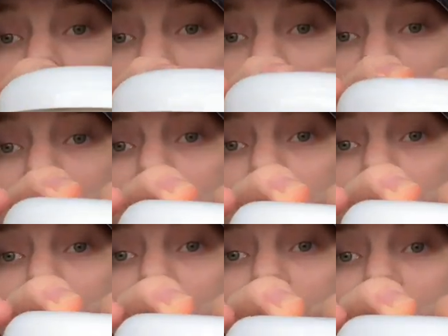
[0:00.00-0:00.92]
like this, I
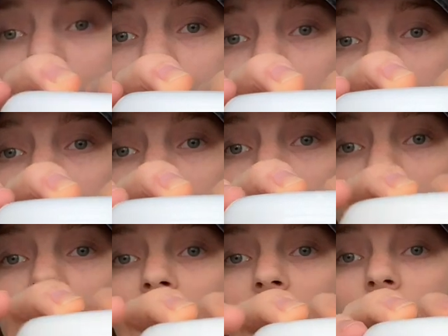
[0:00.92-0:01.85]
just got this Burt's Bees
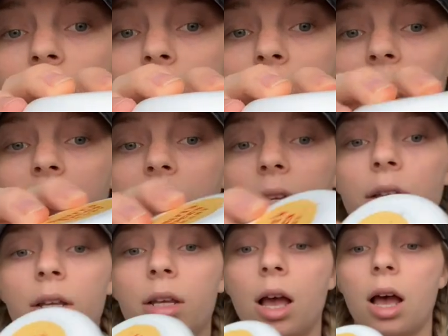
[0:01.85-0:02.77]
healing ointment.
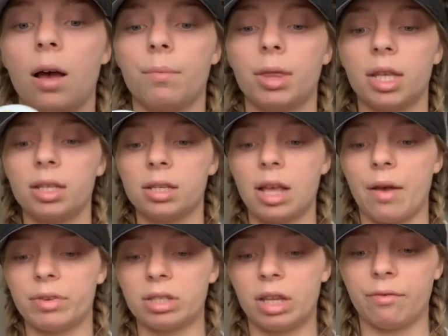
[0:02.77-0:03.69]
This is
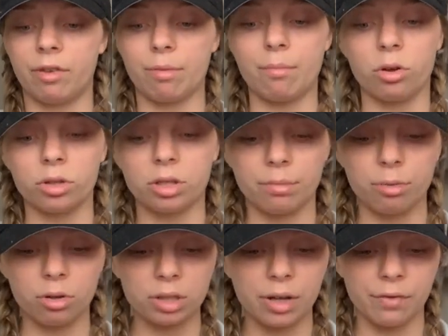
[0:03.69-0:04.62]
obviously for
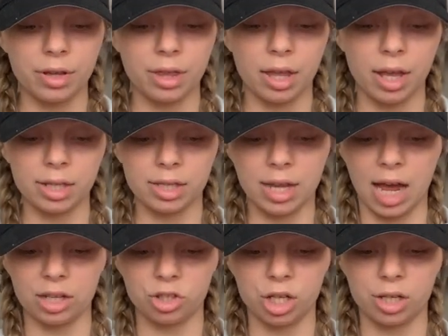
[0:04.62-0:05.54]
multiple different things,
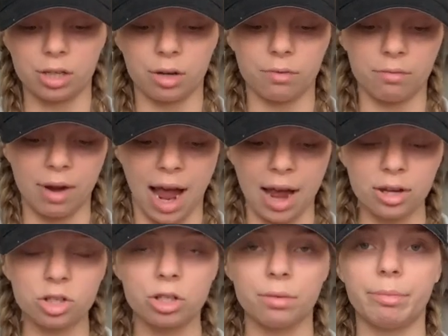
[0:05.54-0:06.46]
not just a
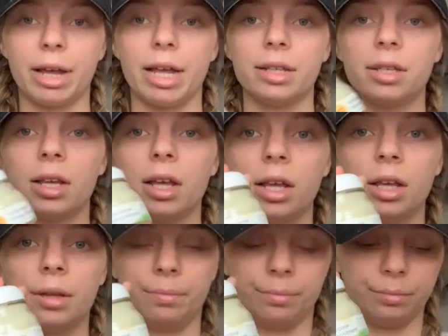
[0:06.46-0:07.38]
rash, but
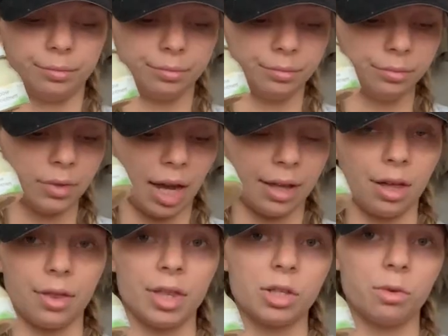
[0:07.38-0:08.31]
I
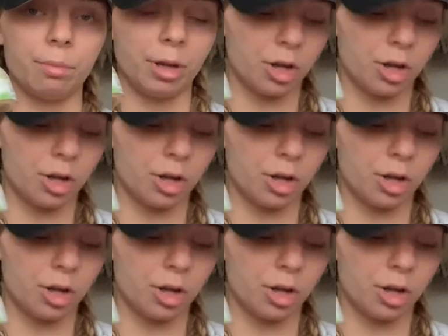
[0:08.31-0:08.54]
thought this would be